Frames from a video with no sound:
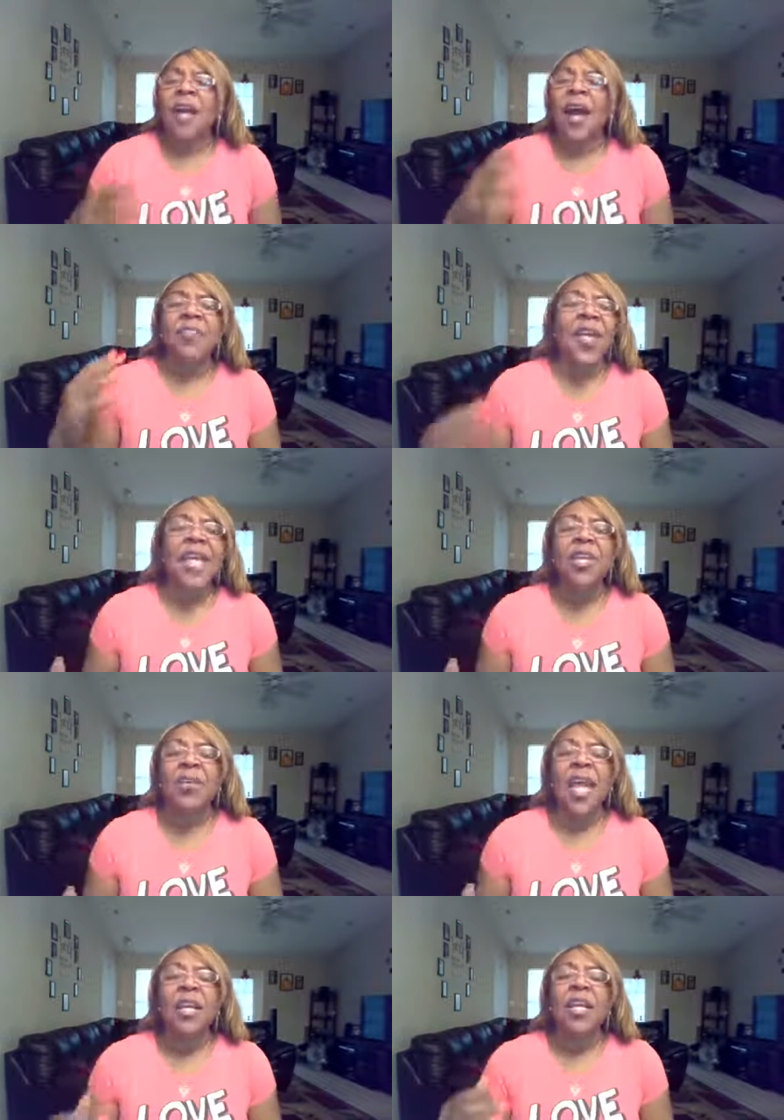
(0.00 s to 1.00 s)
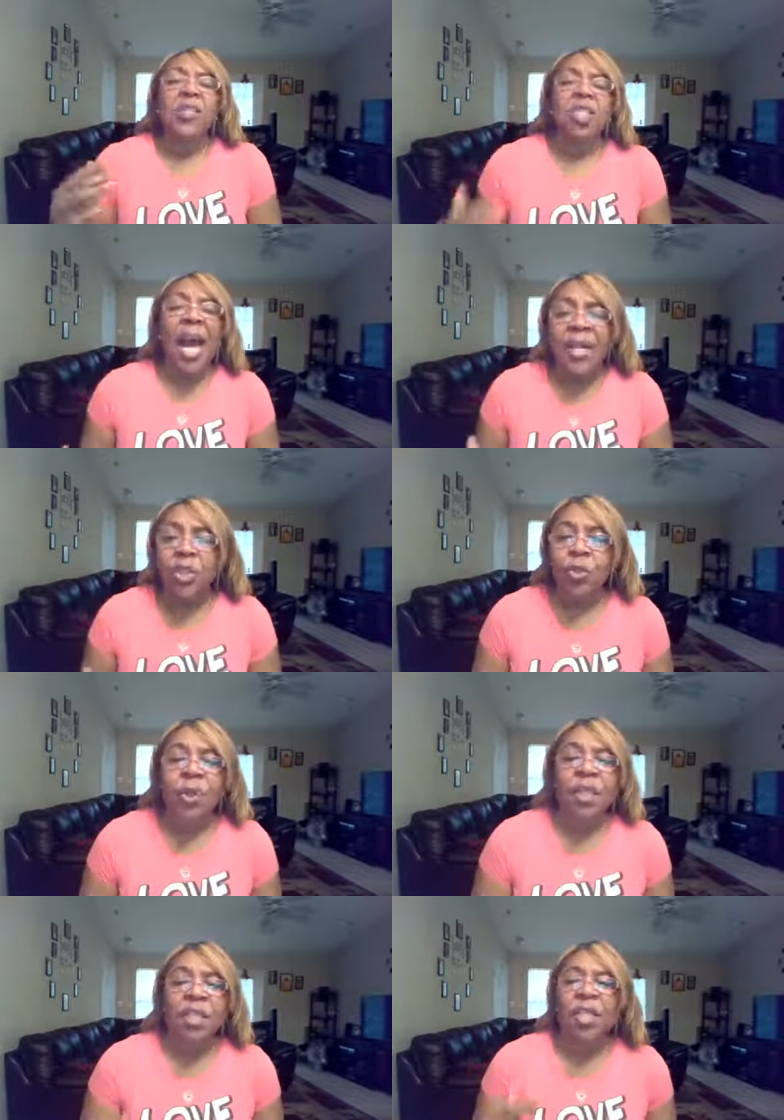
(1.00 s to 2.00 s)
So I thank you that
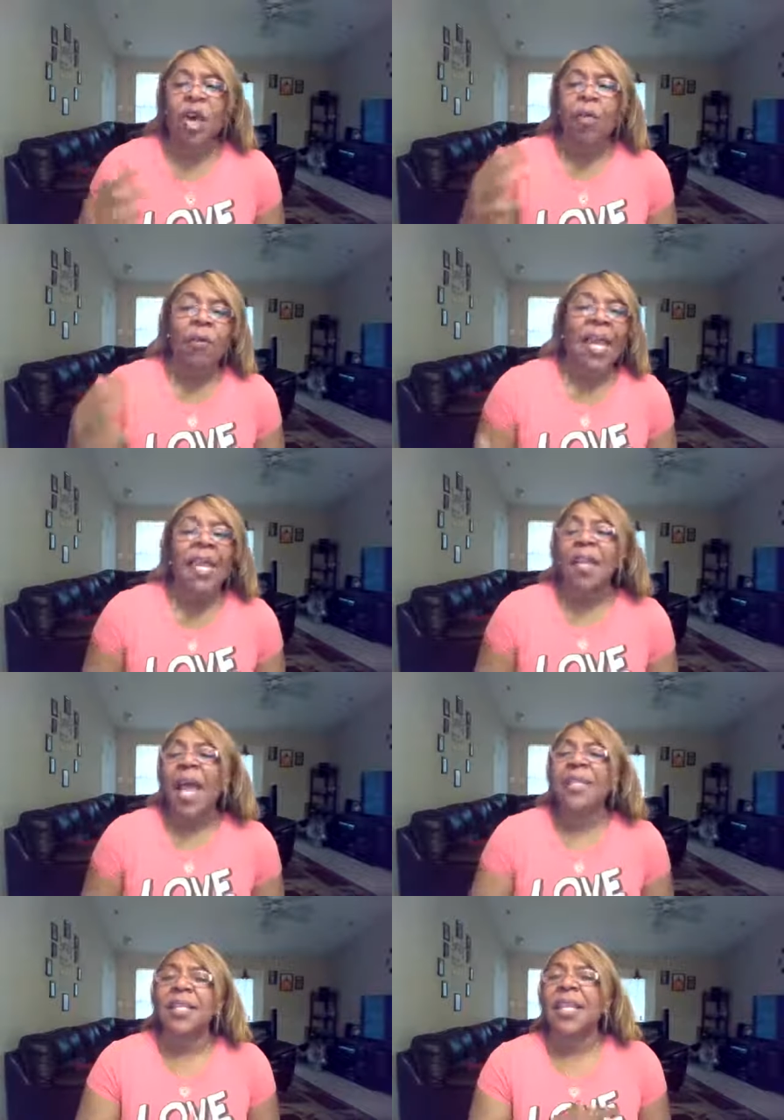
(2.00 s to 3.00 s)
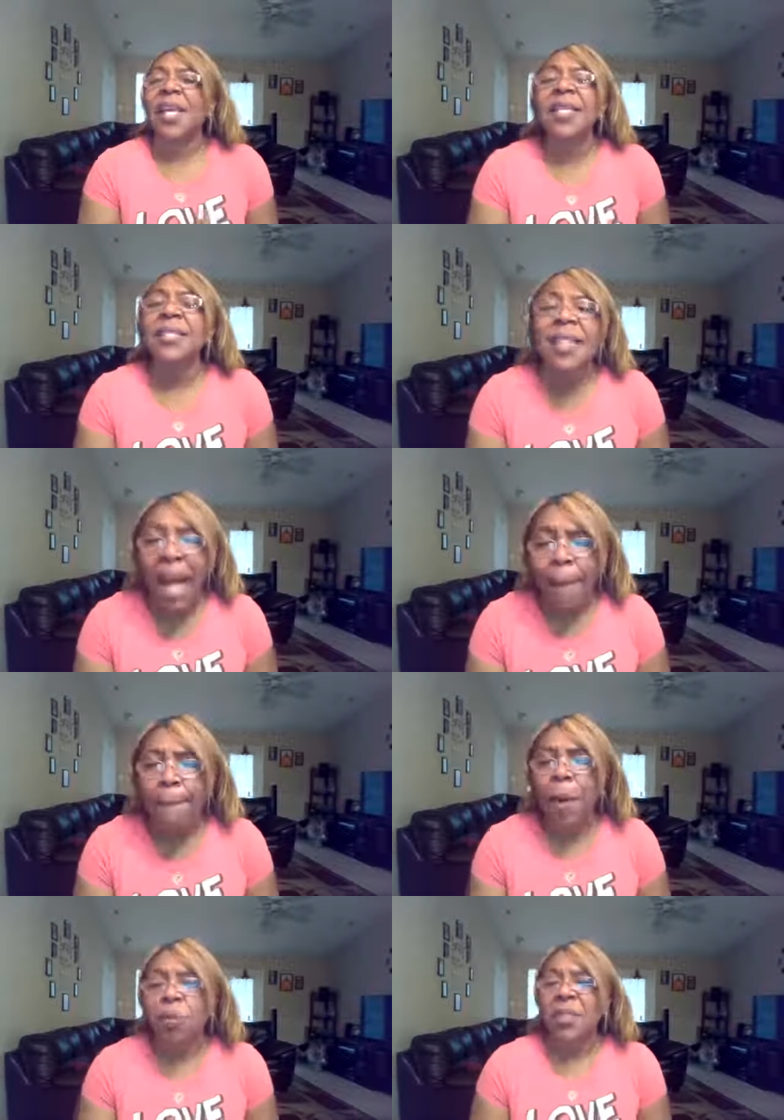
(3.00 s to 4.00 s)
Joshua, you know, recognized that he's not
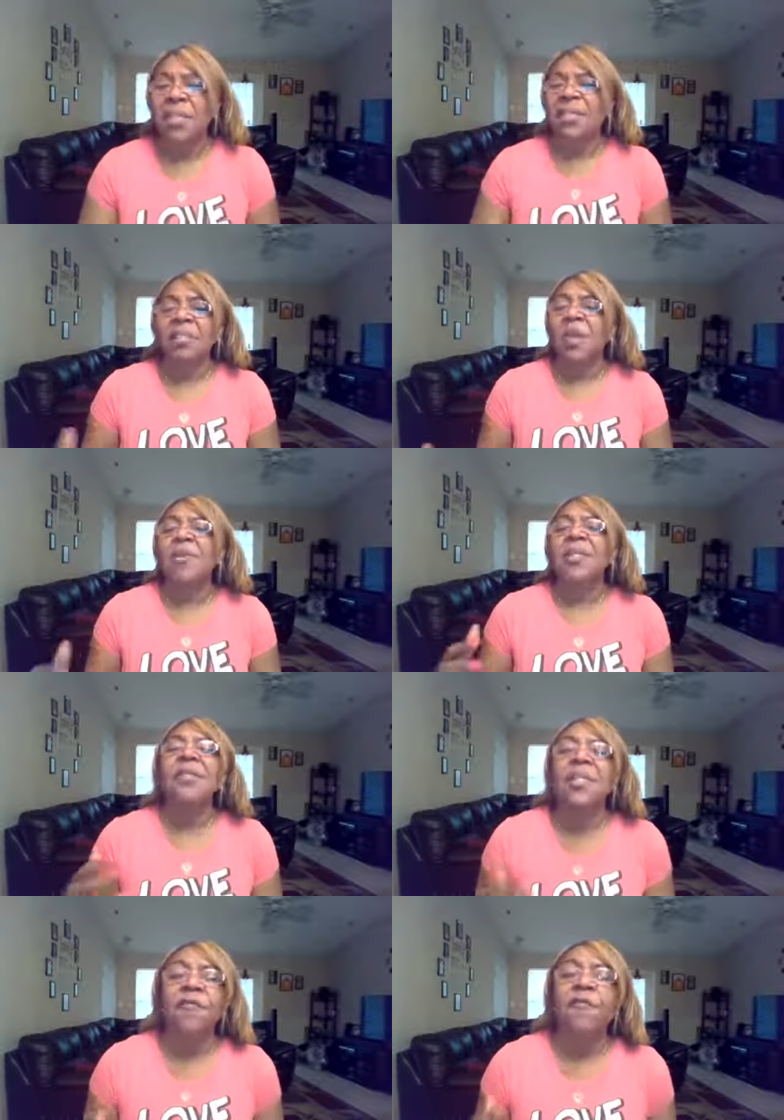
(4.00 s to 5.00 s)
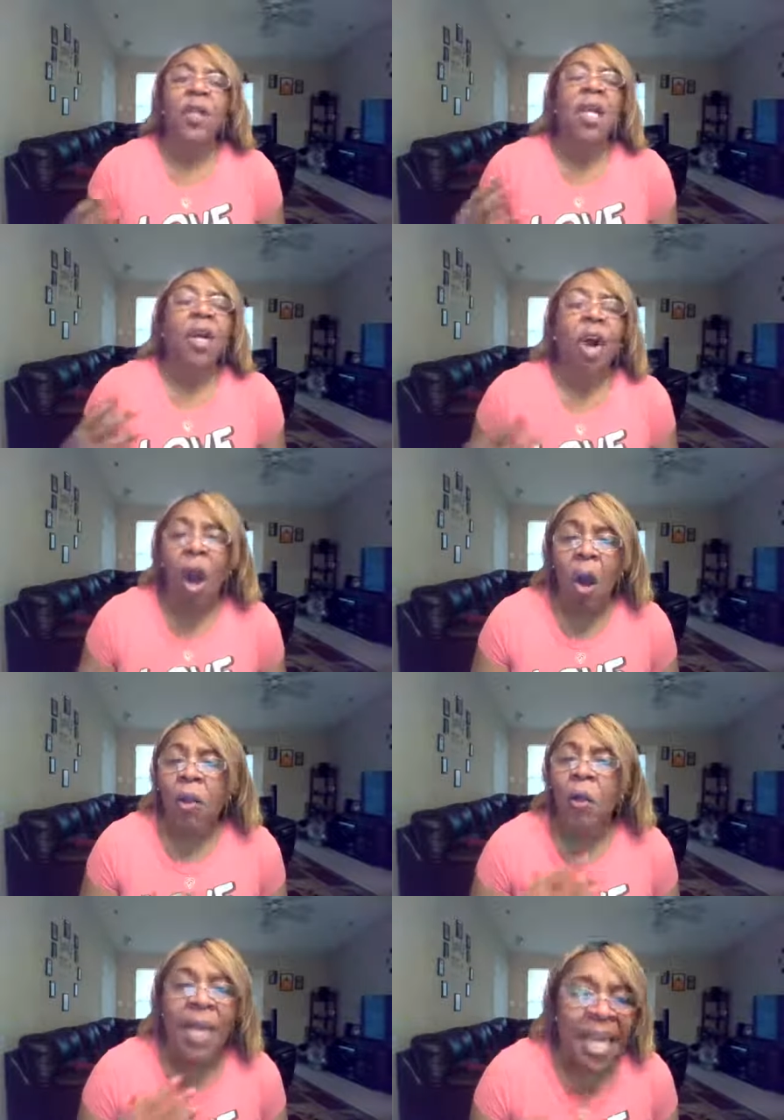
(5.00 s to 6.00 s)
Moses, that there's a different
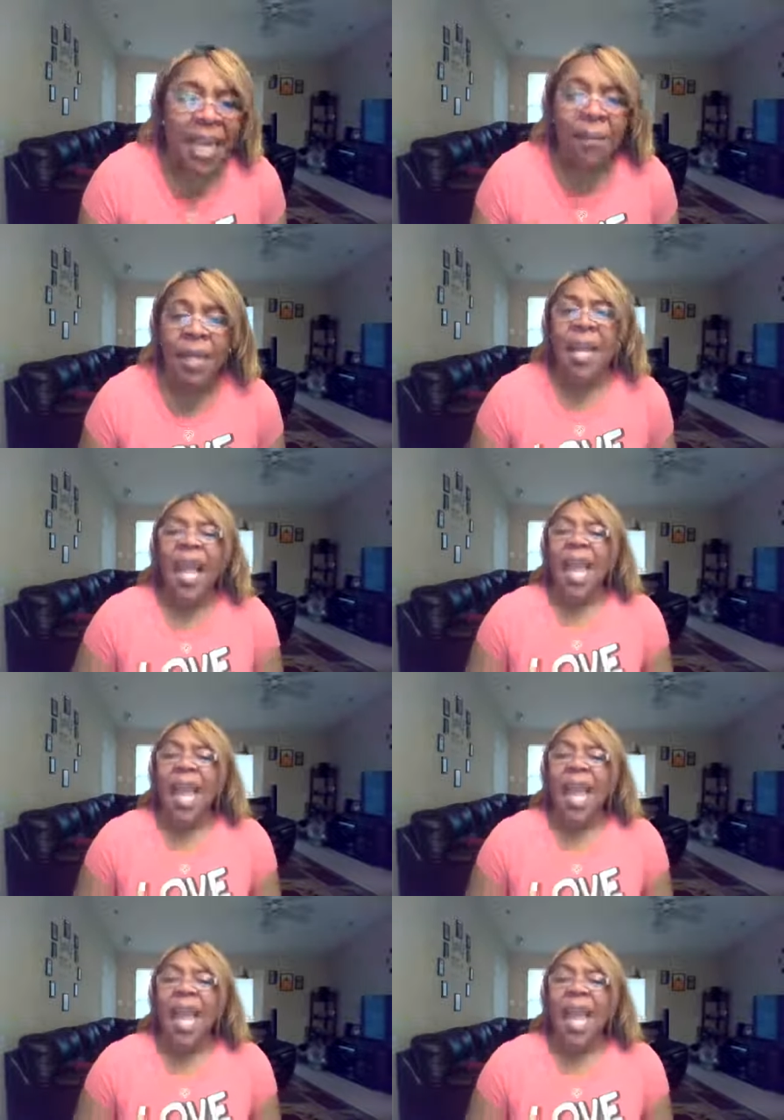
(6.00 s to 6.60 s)
call on him and,